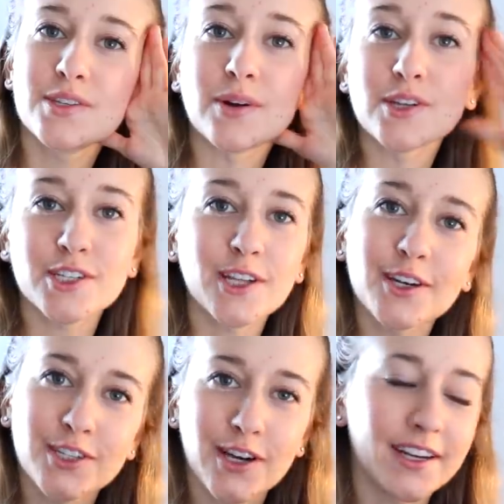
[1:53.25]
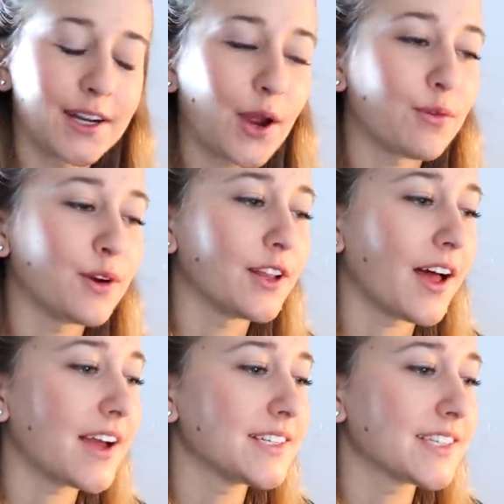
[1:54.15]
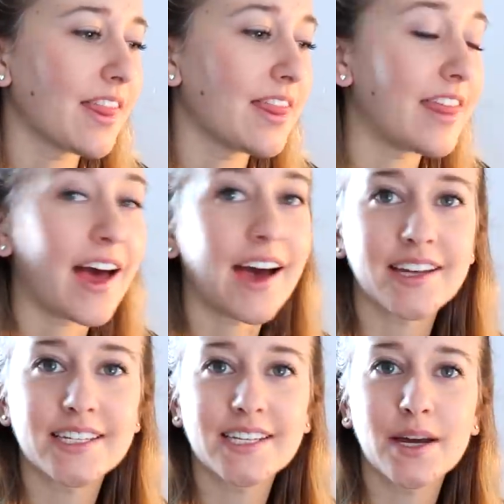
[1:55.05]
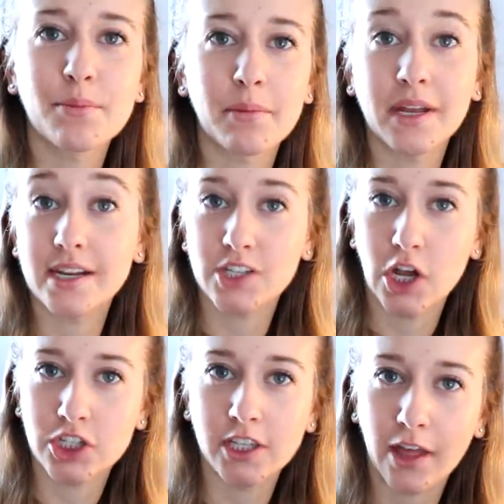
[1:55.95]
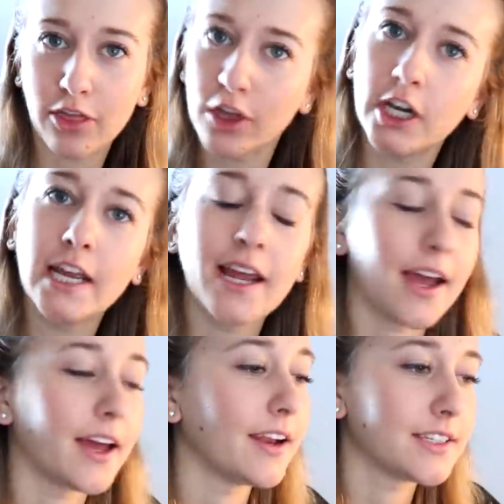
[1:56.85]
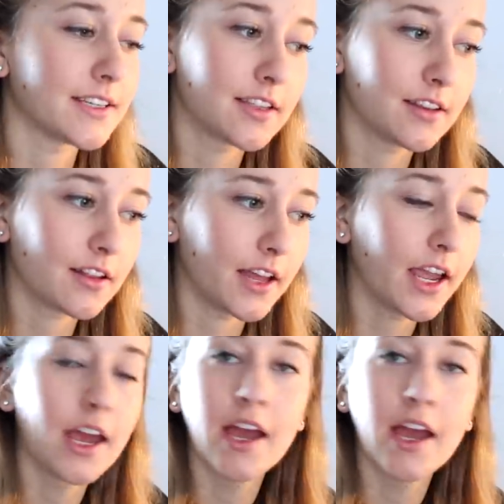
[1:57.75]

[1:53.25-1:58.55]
So I just logged on and I realized that my meeting's not till 9.30 and it doesn't look like